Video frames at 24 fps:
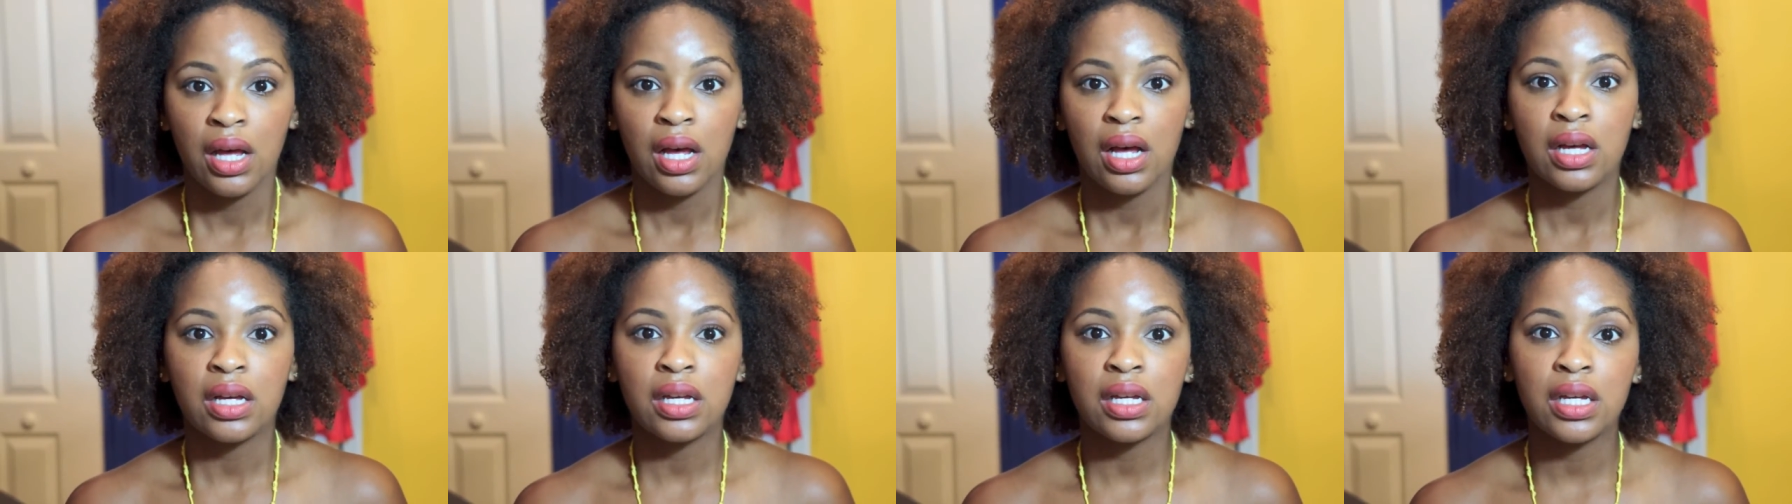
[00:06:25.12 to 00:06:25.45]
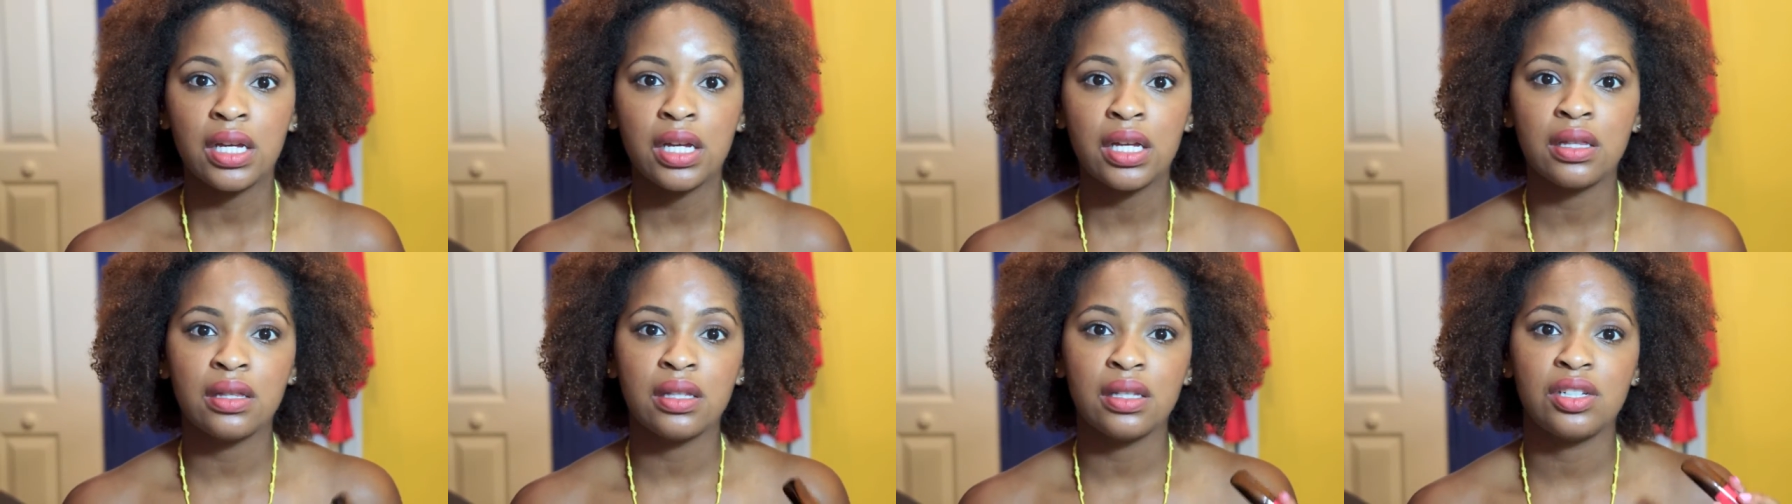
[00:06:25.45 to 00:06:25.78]

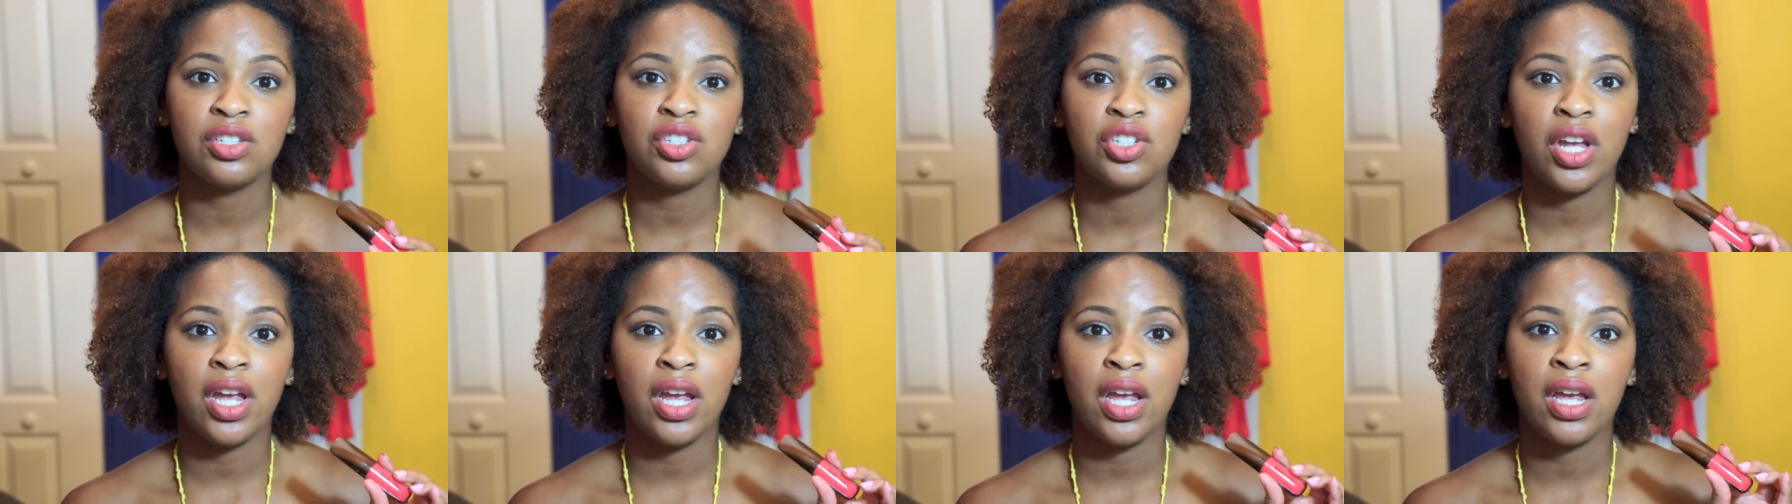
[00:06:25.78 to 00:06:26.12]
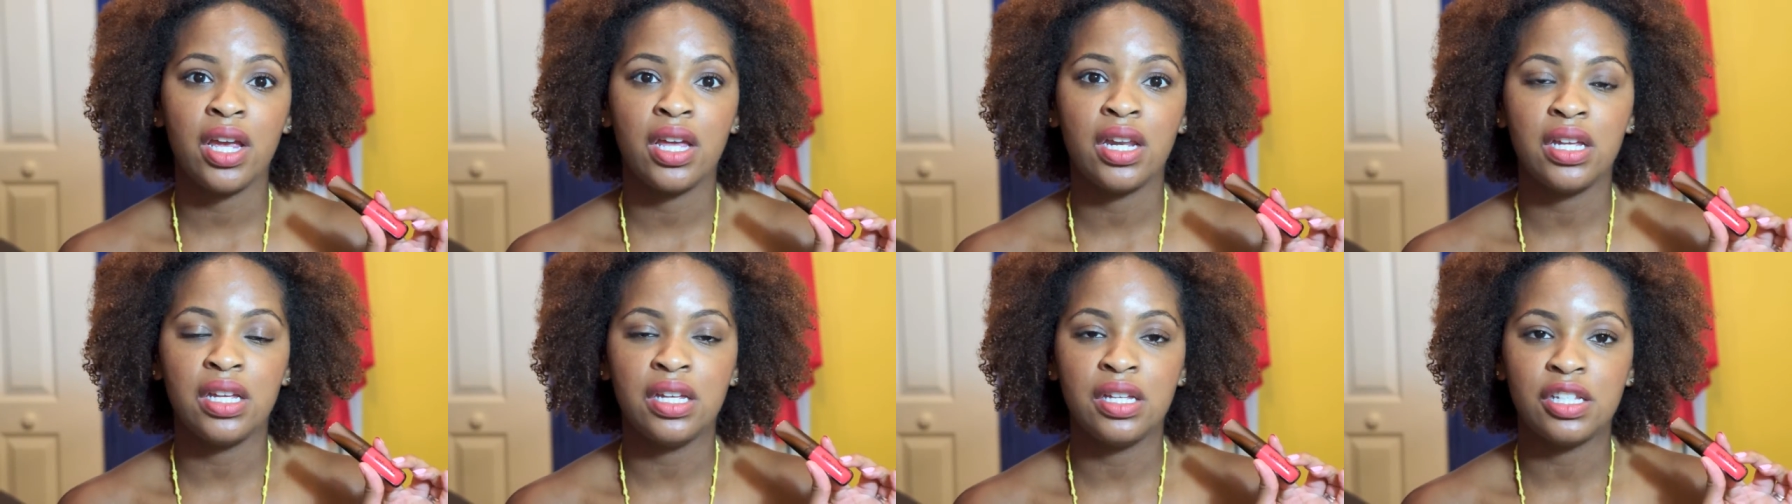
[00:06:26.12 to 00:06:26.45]
Again, the
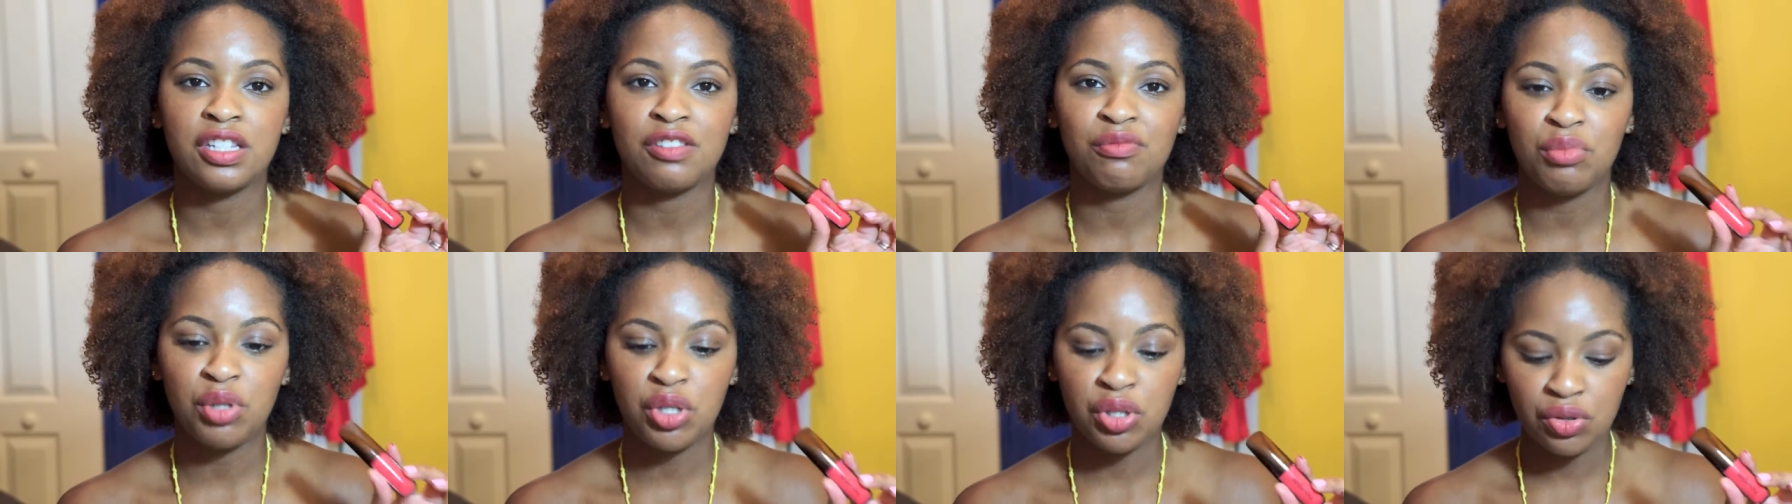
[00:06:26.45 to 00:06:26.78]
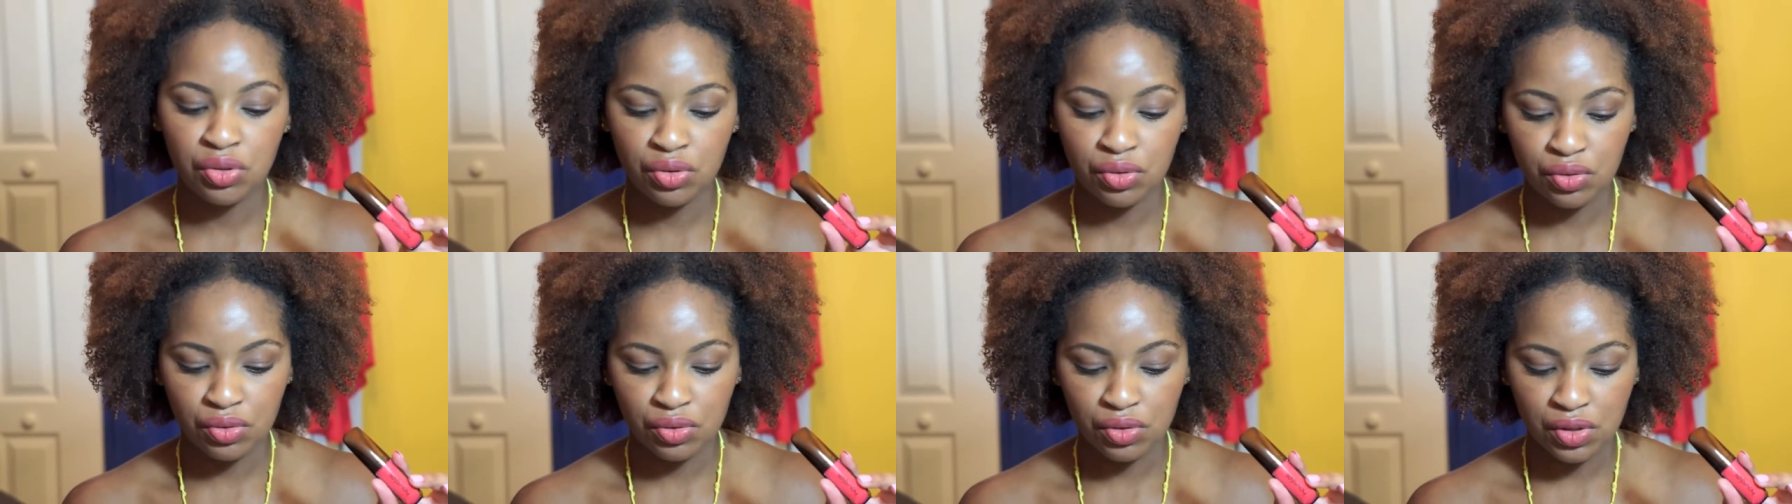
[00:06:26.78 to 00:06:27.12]
shade is
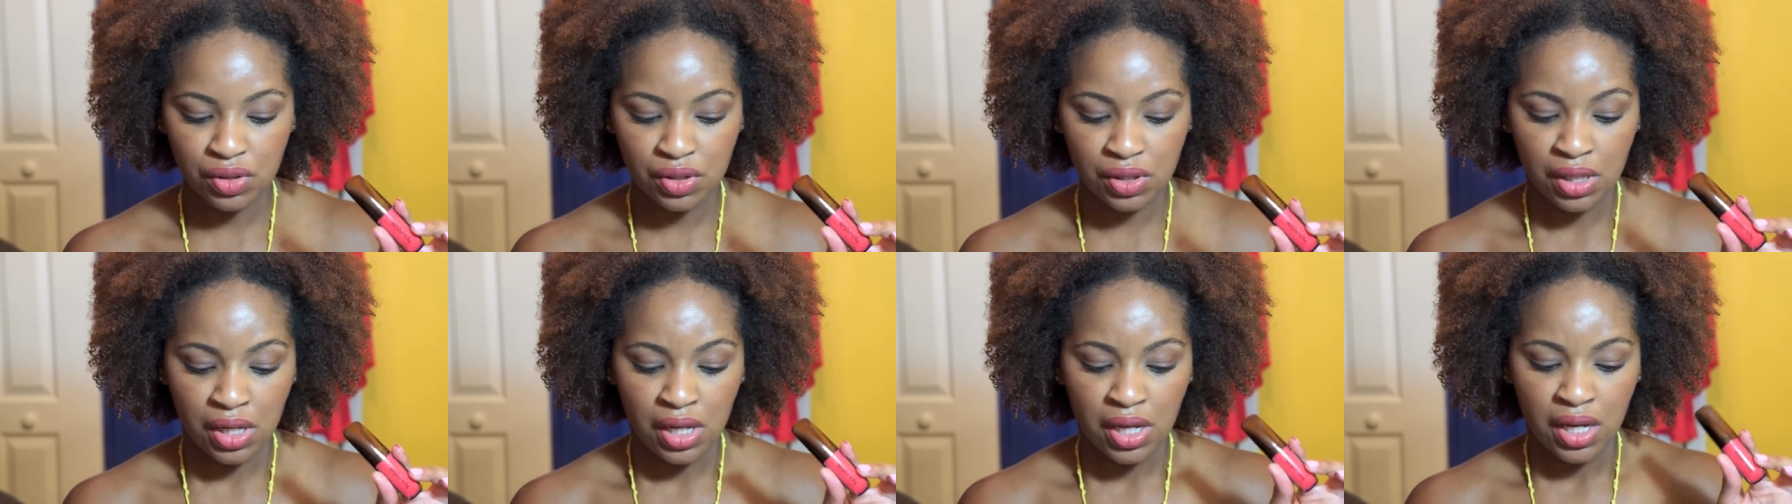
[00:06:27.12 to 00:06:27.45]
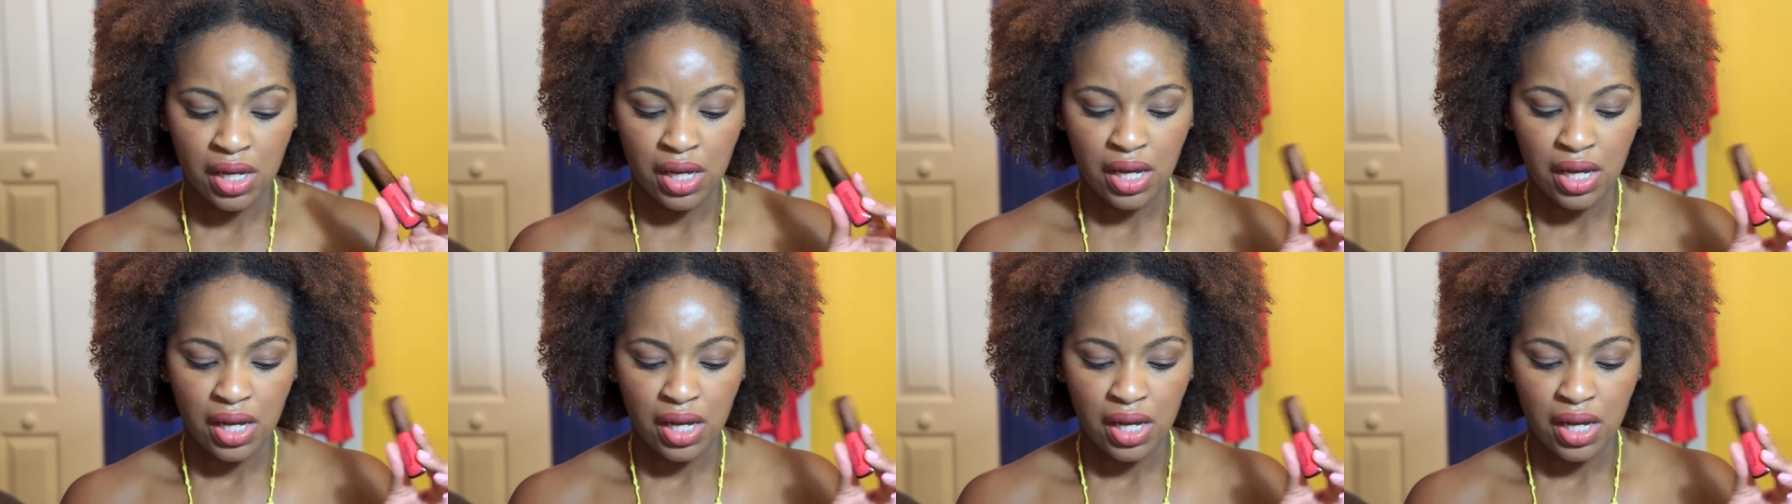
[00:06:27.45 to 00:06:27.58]
Muse